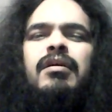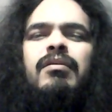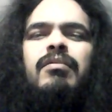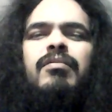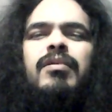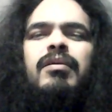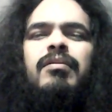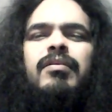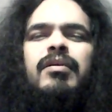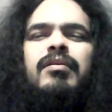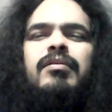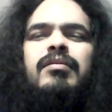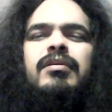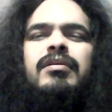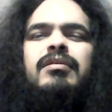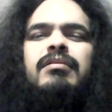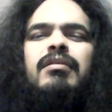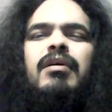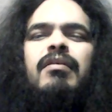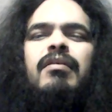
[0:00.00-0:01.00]
we will
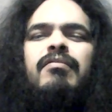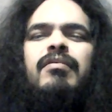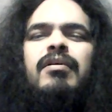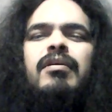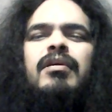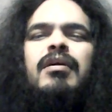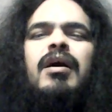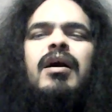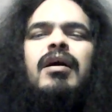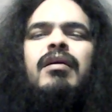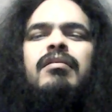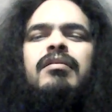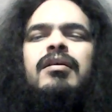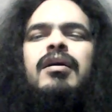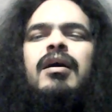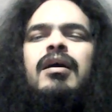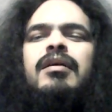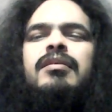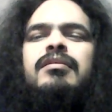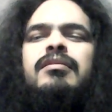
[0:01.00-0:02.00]
discover how
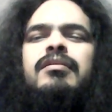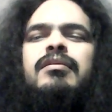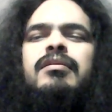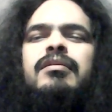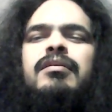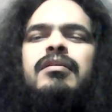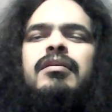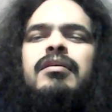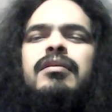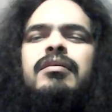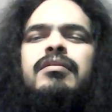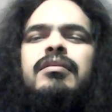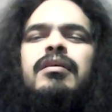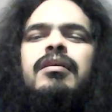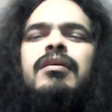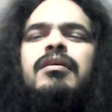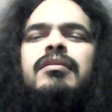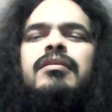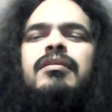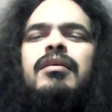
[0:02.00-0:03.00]
God's goodness
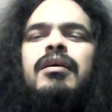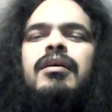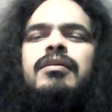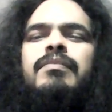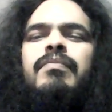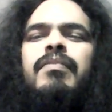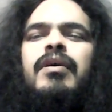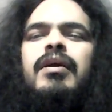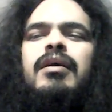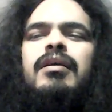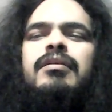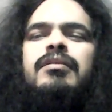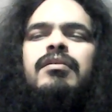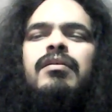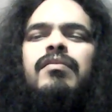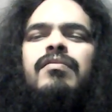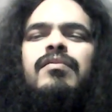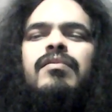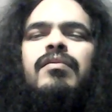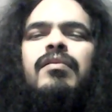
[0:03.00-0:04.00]
is expressed
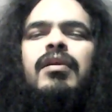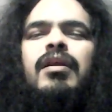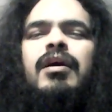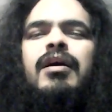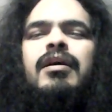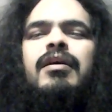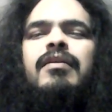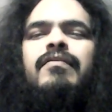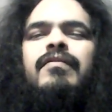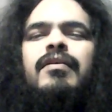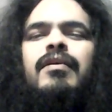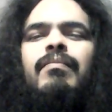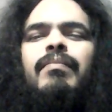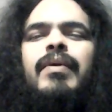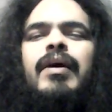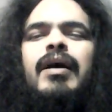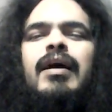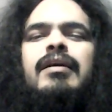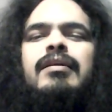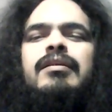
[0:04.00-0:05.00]
through love,
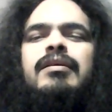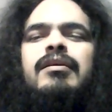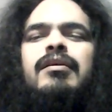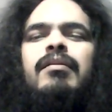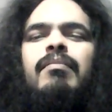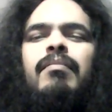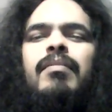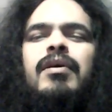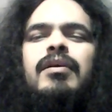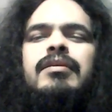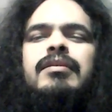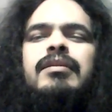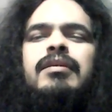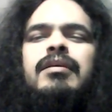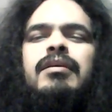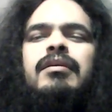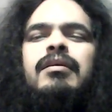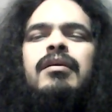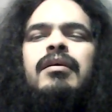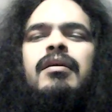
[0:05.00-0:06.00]
compassion,
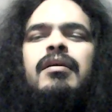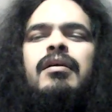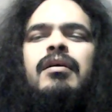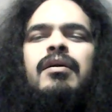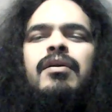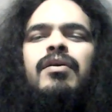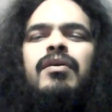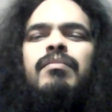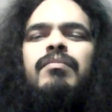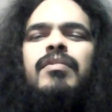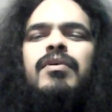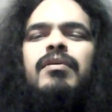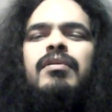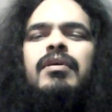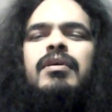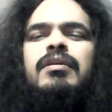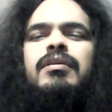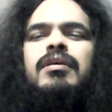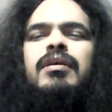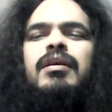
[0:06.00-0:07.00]
mercy,
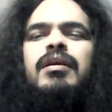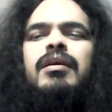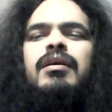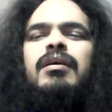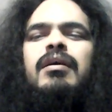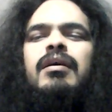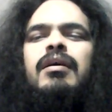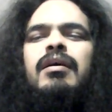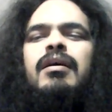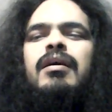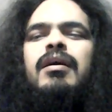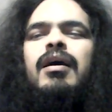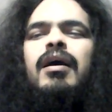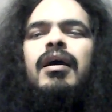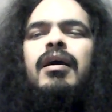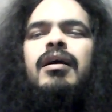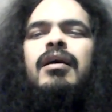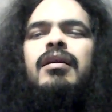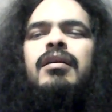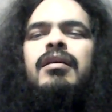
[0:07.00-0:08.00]
community,
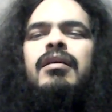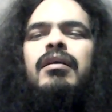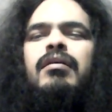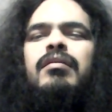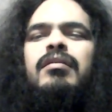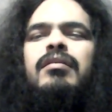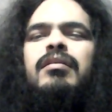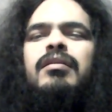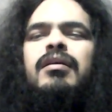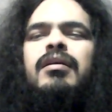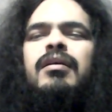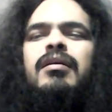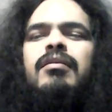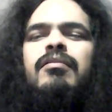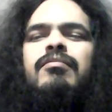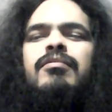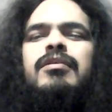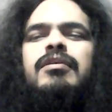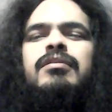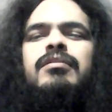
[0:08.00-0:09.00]
and the
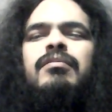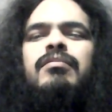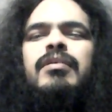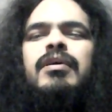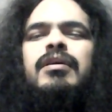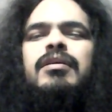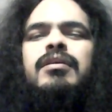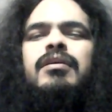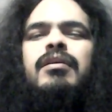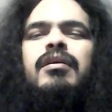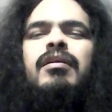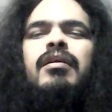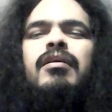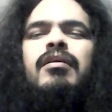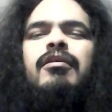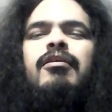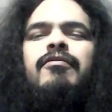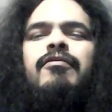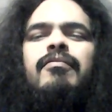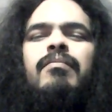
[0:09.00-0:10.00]
restoration
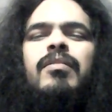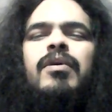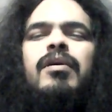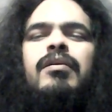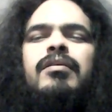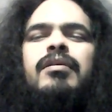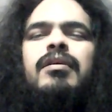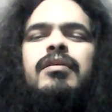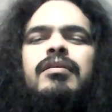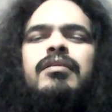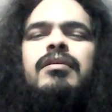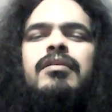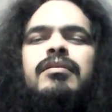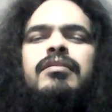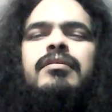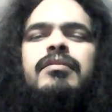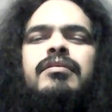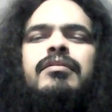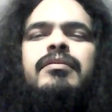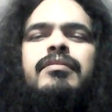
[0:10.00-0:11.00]
of
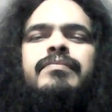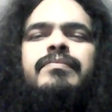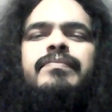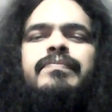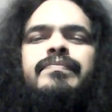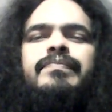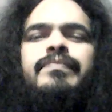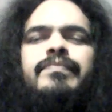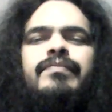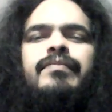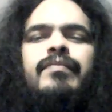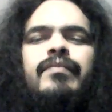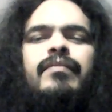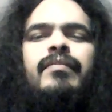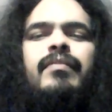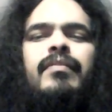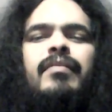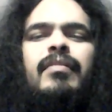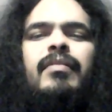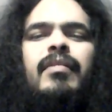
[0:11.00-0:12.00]
brokenness.
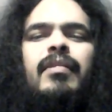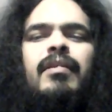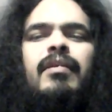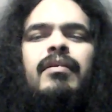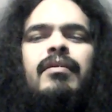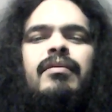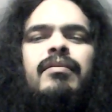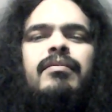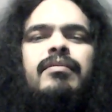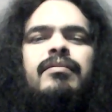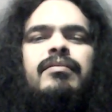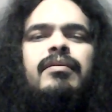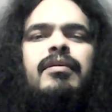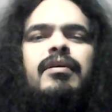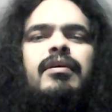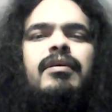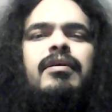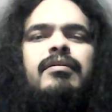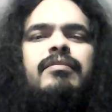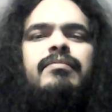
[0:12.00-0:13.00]

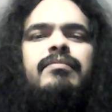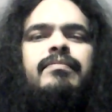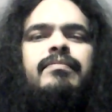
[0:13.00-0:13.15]
Okay.